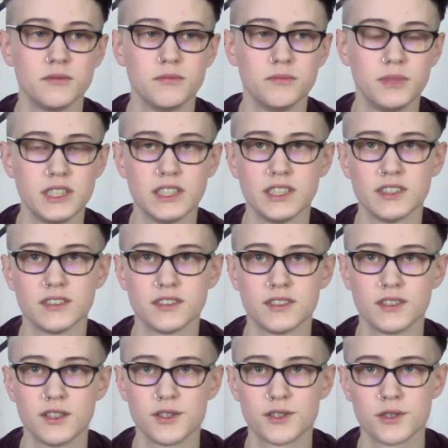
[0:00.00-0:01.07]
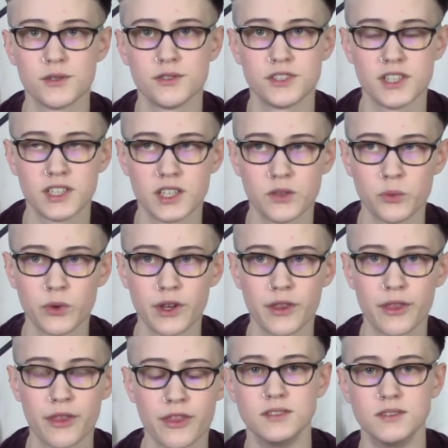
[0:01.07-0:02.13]
being associated with
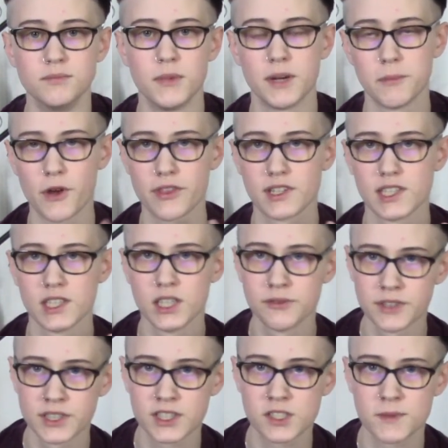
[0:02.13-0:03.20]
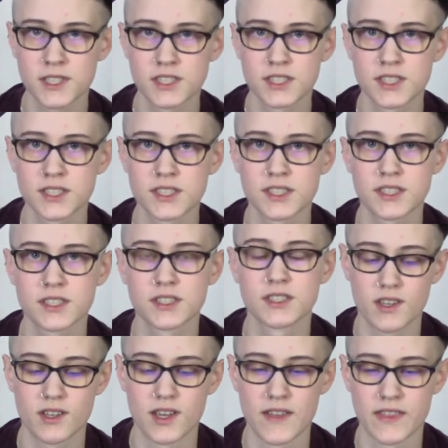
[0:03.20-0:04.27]
my monthly living expenses,
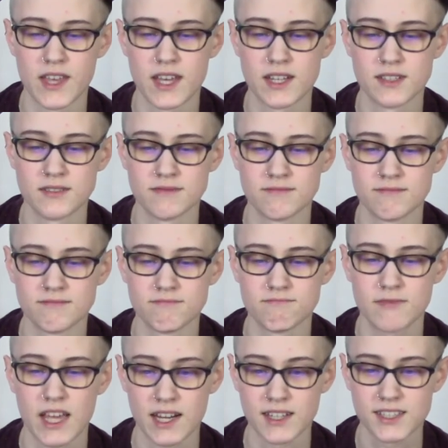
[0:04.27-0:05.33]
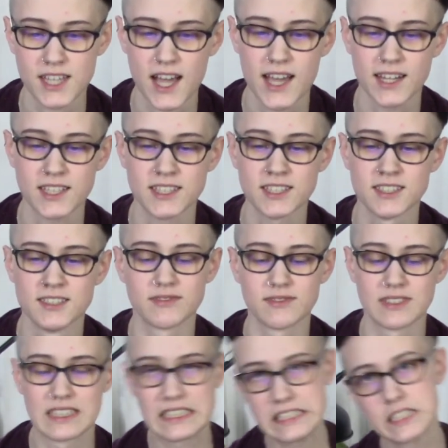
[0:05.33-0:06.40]
and then that anxiety
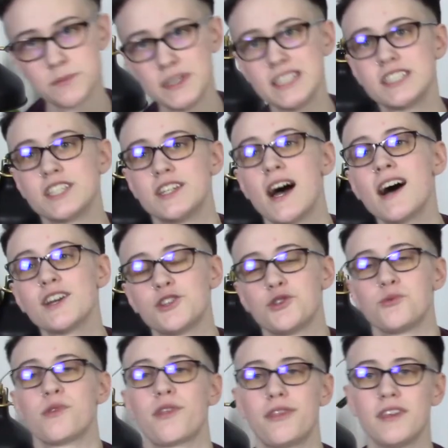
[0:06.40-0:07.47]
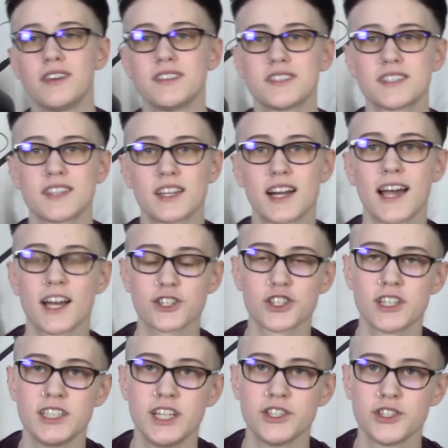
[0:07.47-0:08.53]
leads me to not do the things that I
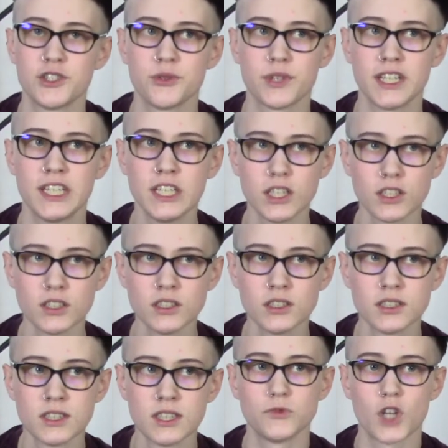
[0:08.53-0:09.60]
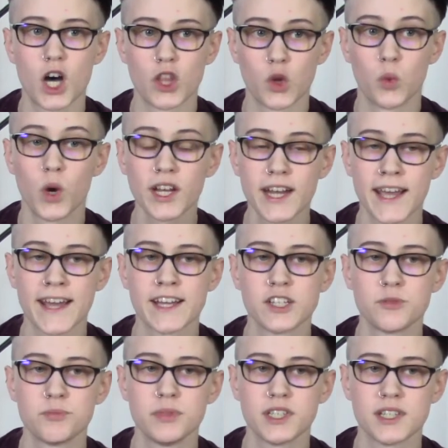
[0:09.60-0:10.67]
actually need to do to heal. On the one hand,
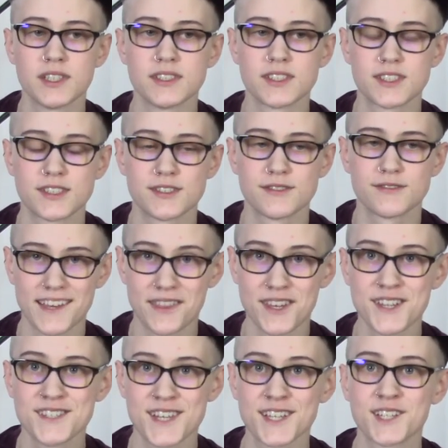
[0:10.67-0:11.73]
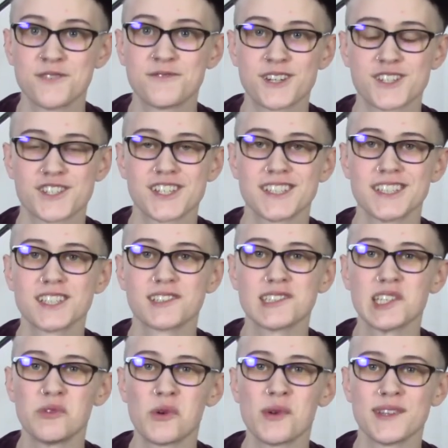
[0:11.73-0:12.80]
because the executive functioning literally
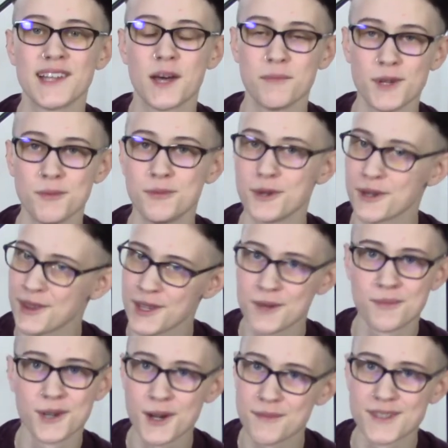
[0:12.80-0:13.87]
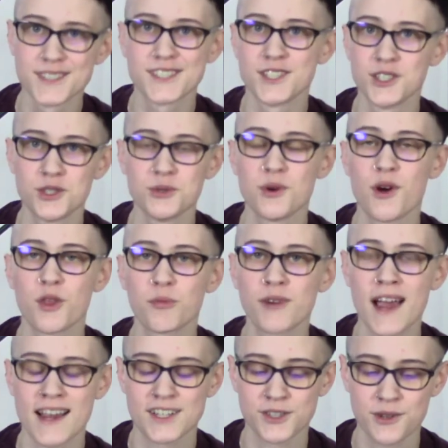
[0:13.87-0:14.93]
won't let me book the appointments and do all the
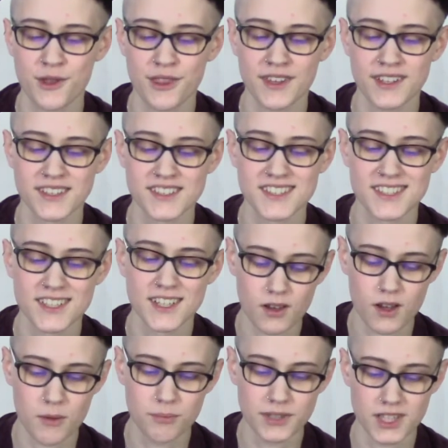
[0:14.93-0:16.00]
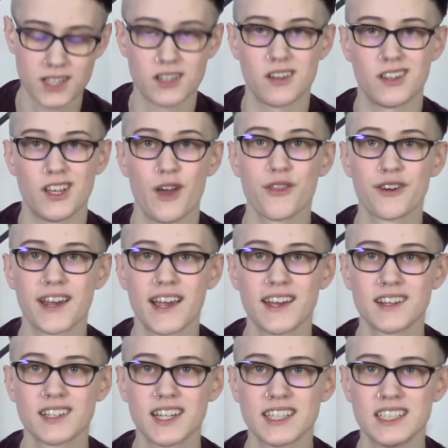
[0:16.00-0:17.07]
practical things. But then on the other hand,
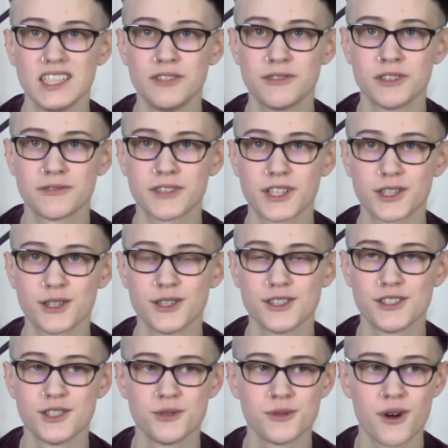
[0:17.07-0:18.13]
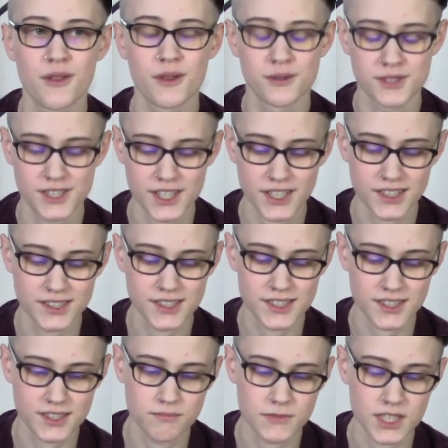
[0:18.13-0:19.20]
like even if I could do all those
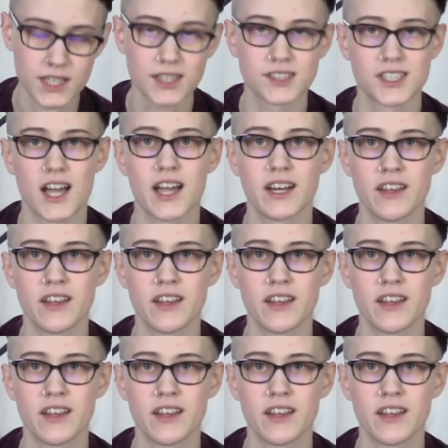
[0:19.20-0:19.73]
things, the anxiety